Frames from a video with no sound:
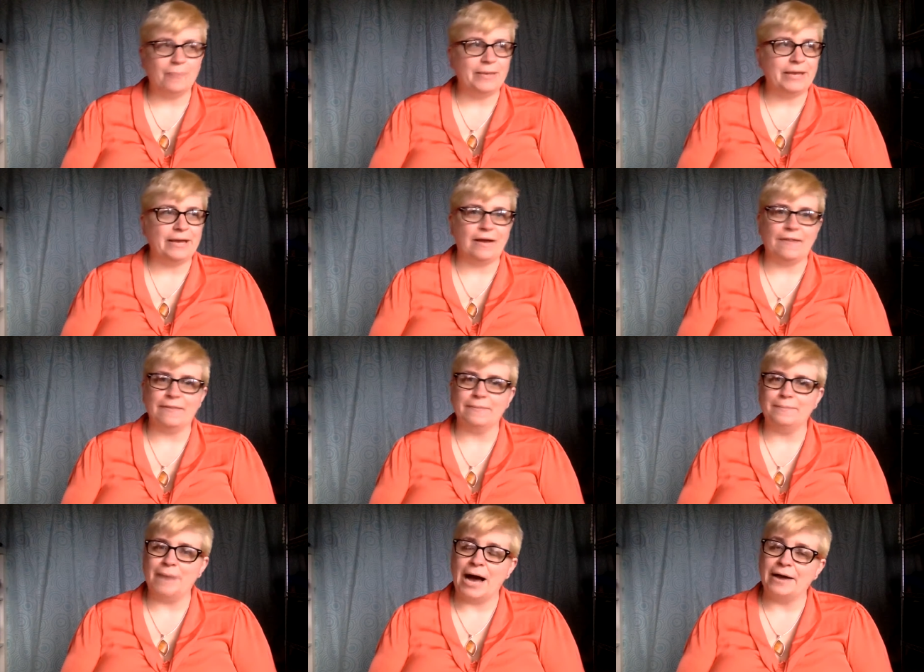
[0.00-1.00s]
being on the
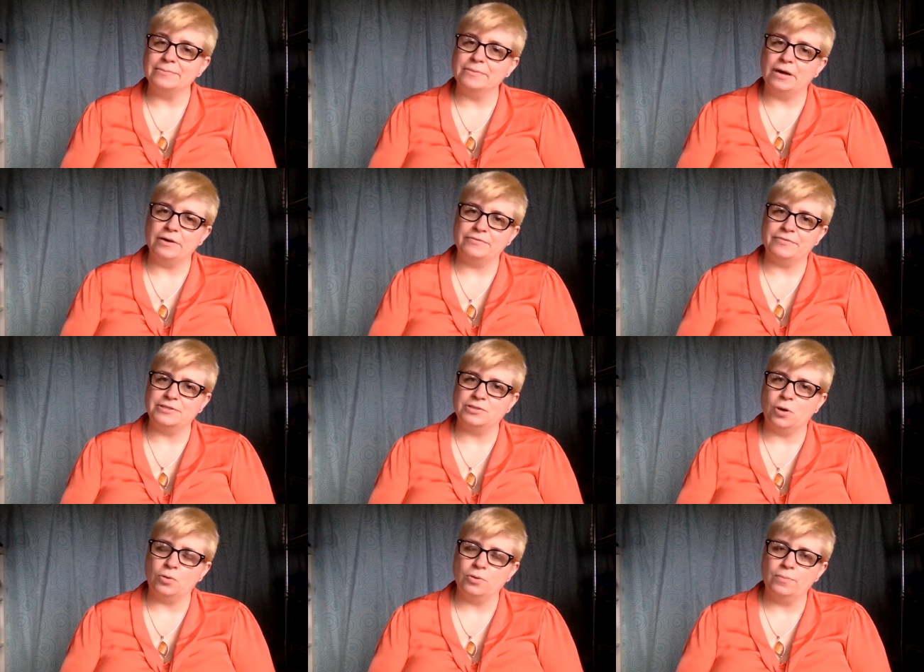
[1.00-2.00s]
bottom of the
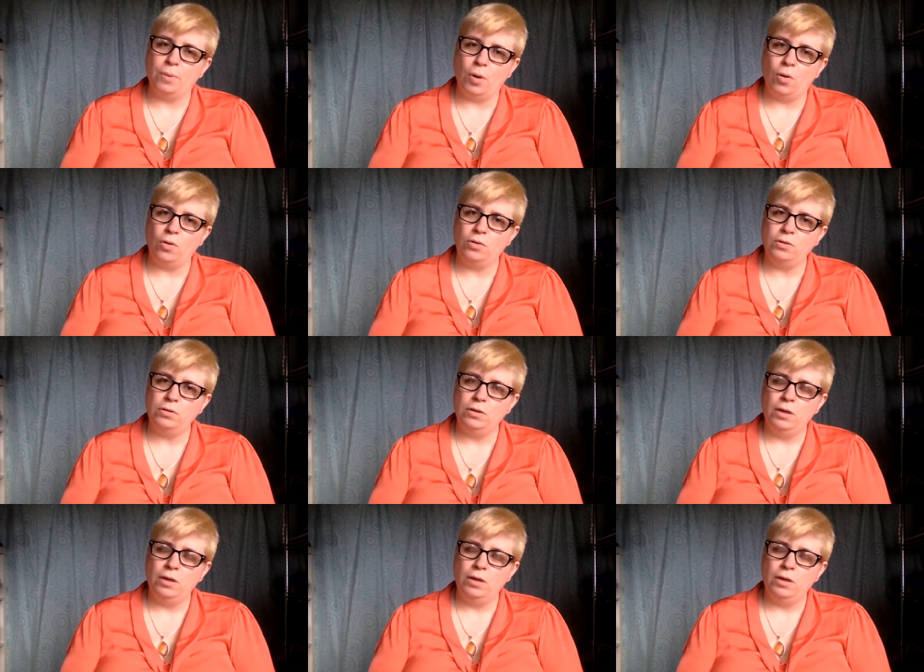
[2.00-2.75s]
totem pole.